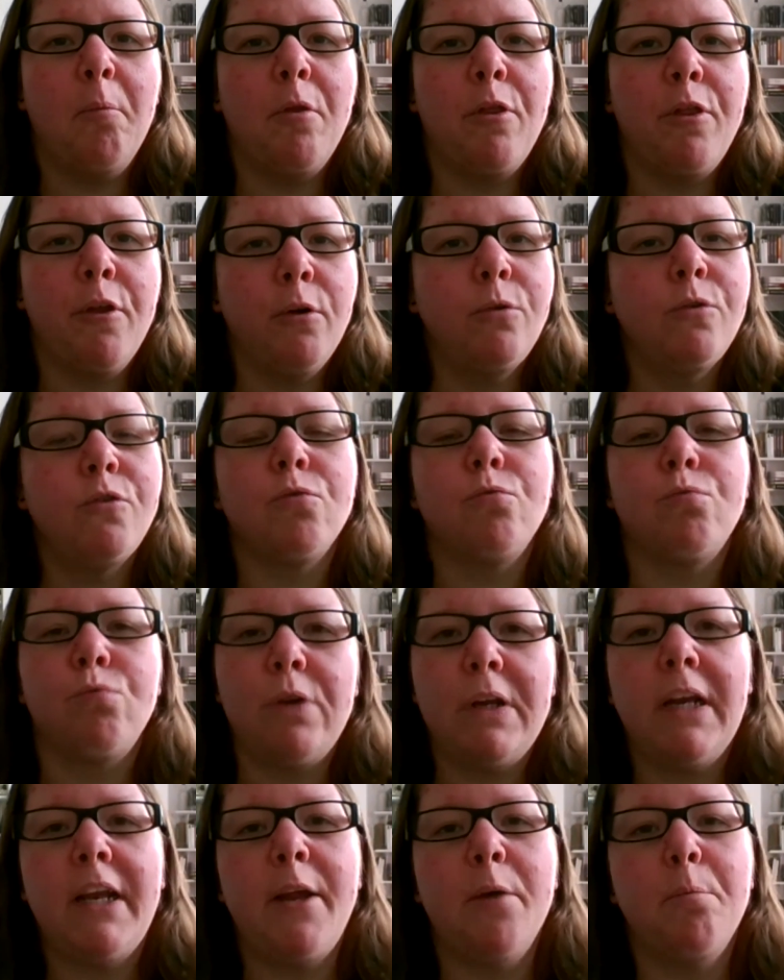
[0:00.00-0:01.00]
Those are
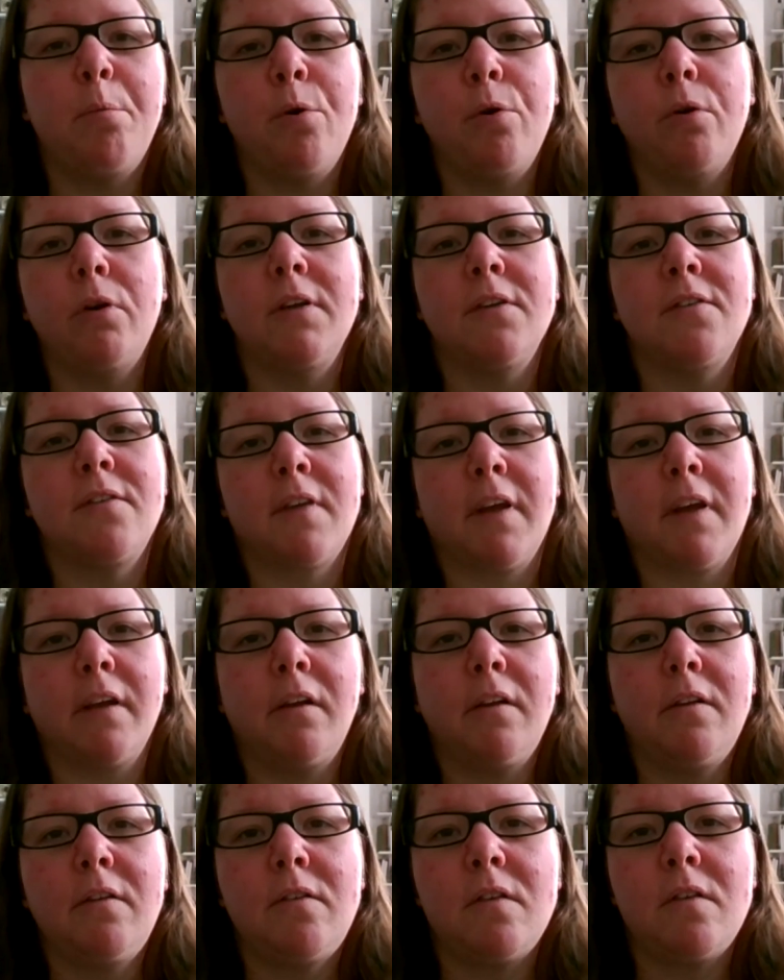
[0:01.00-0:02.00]
really important
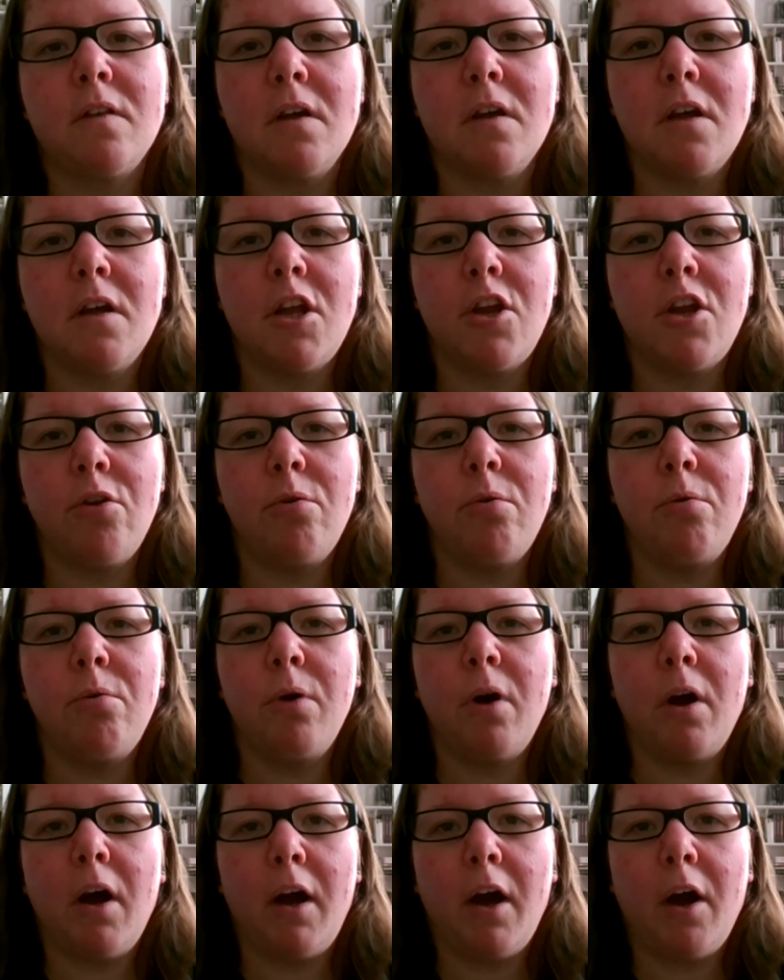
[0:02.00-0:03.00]
skills that
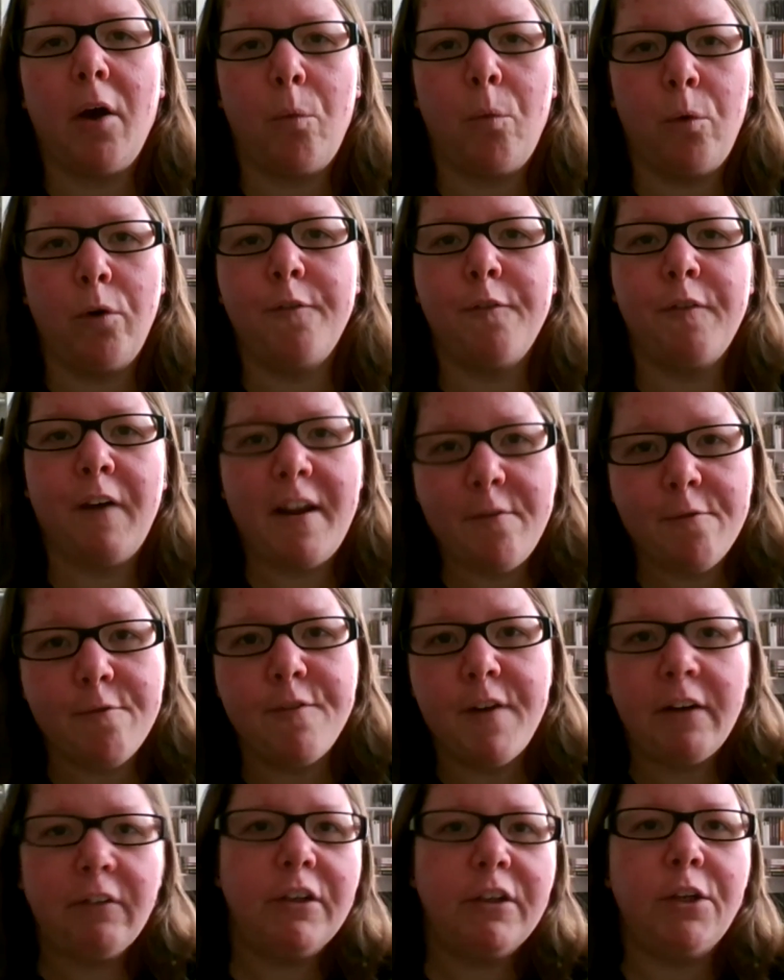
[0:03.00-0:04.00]
you would find
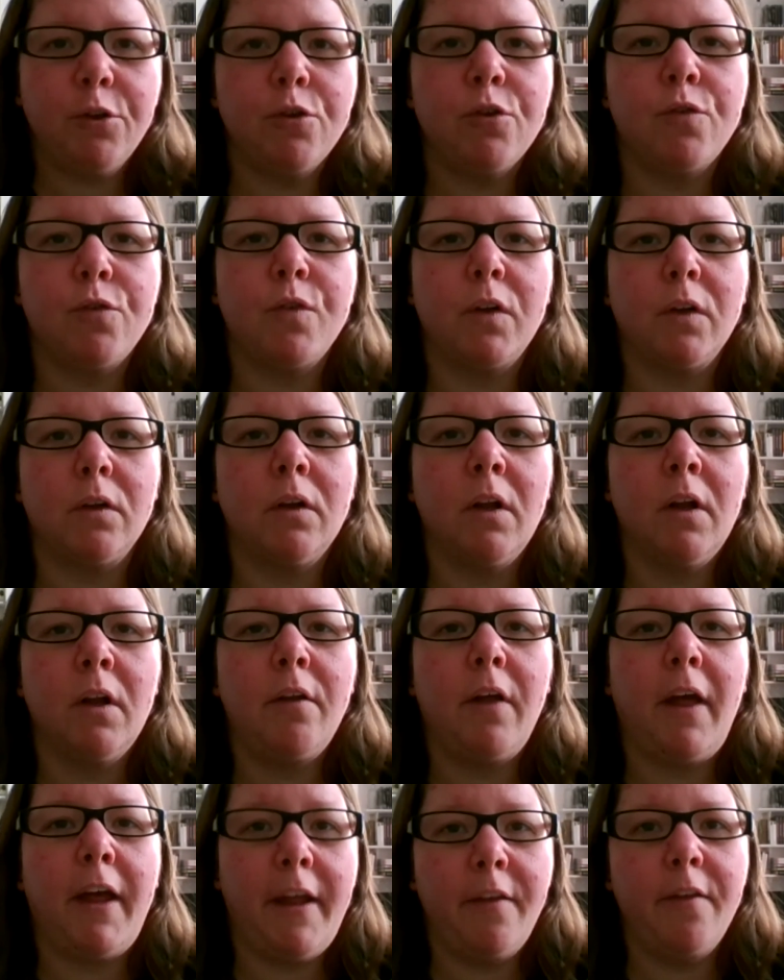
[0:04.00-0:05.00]
very useful
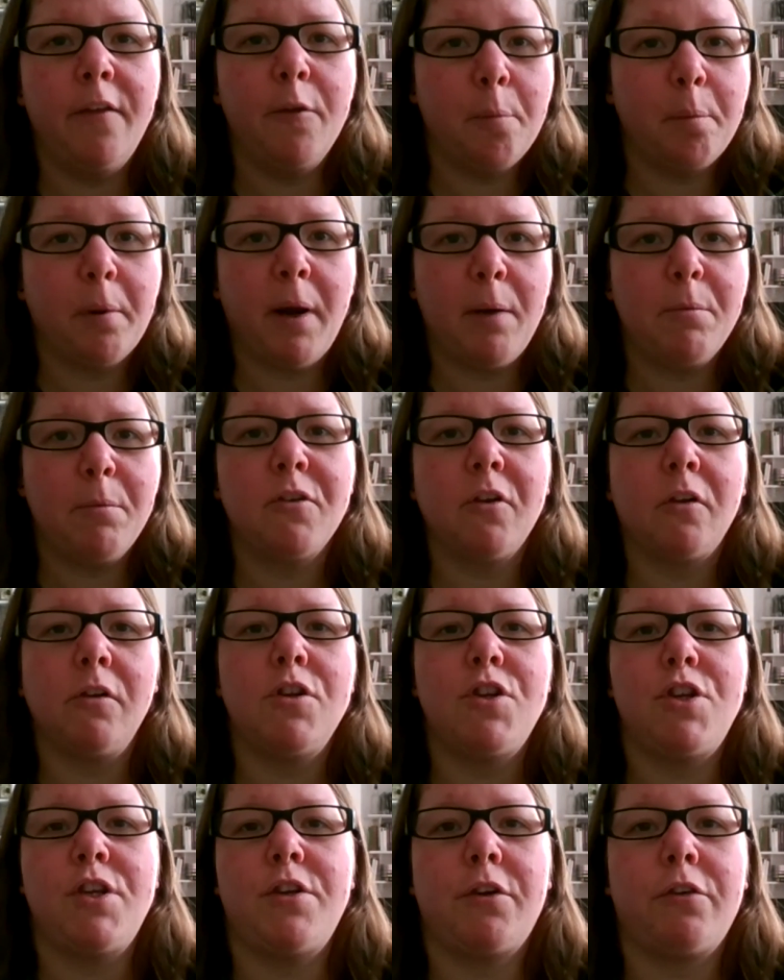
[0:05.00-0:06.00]
in the
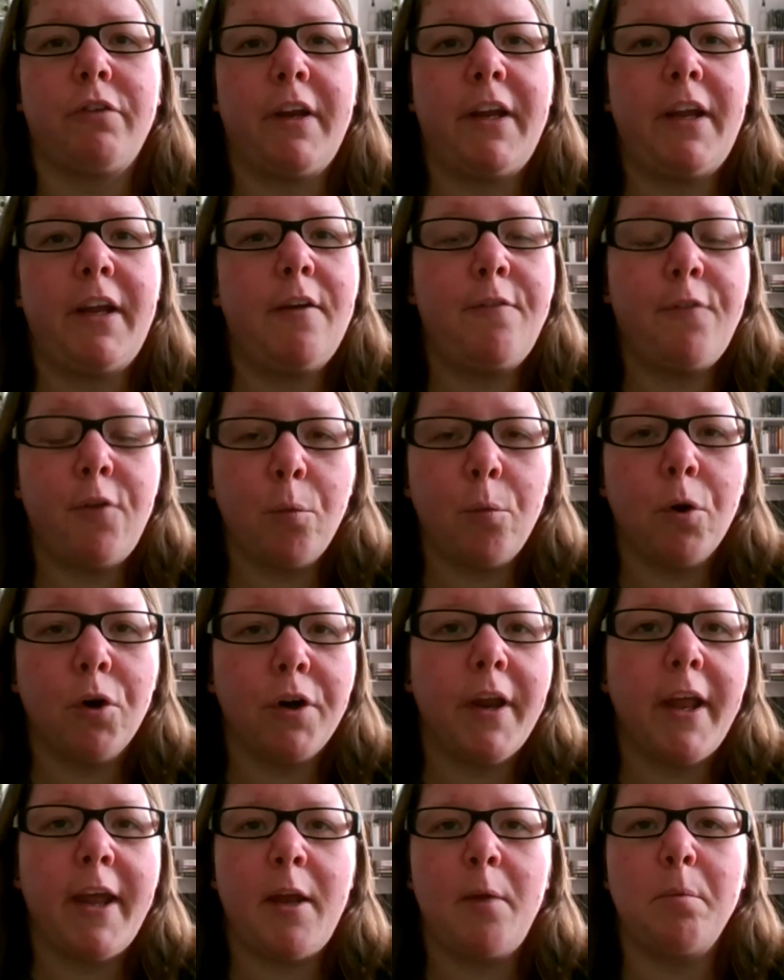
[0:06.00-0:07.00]
primatology degree if you
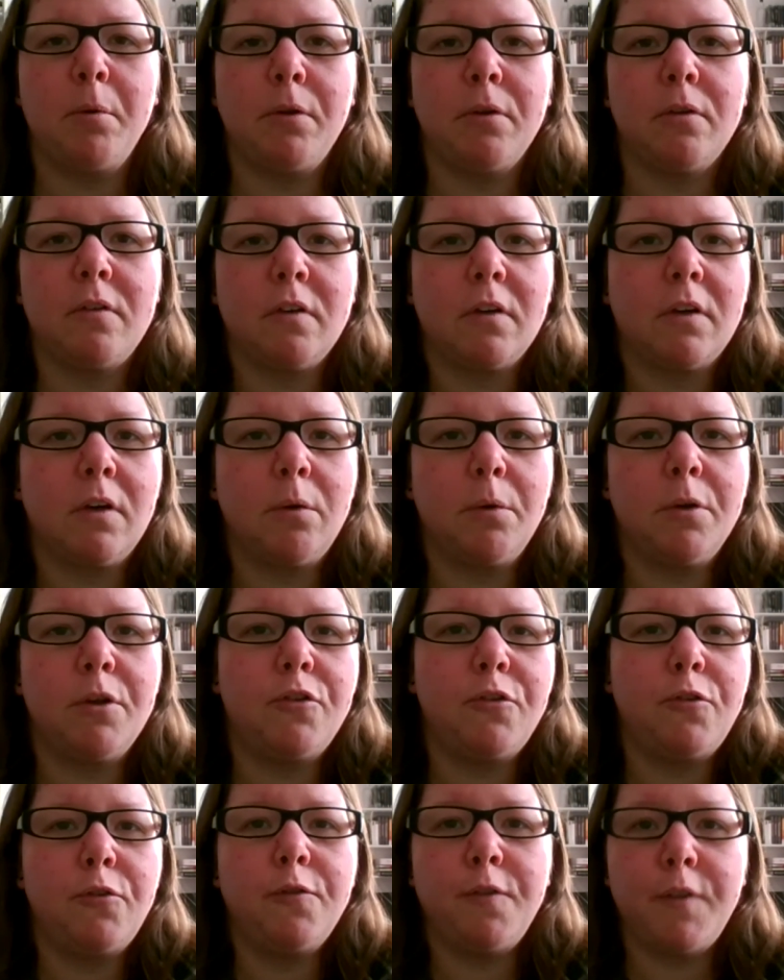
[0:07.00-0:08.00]
weren't able to go and
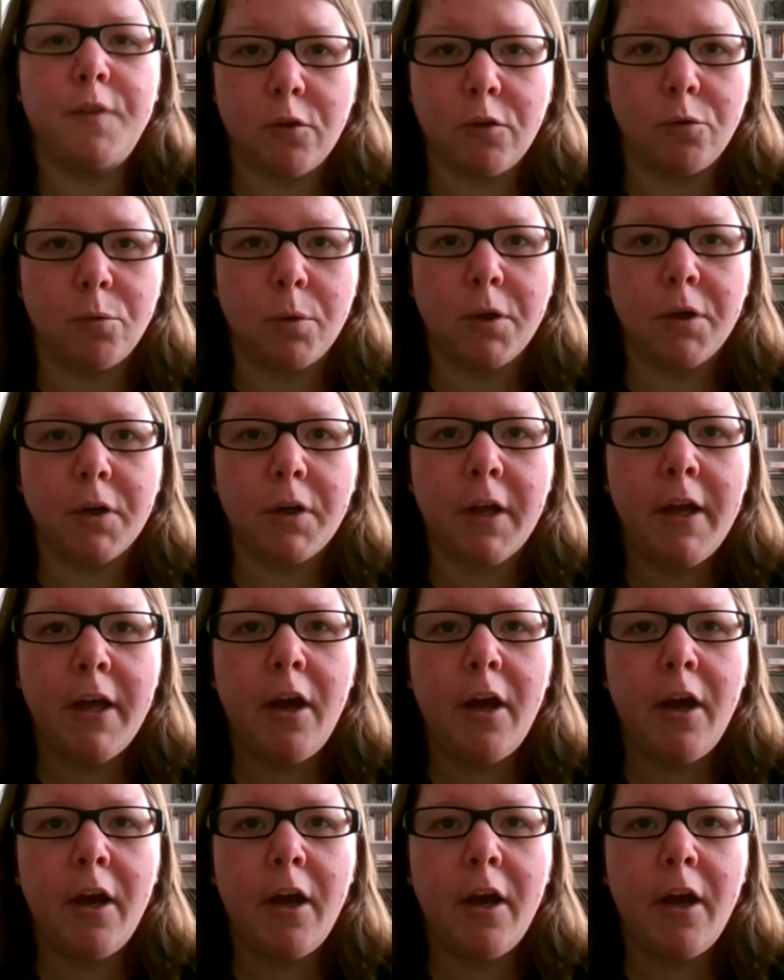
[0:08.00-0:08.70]
do field work.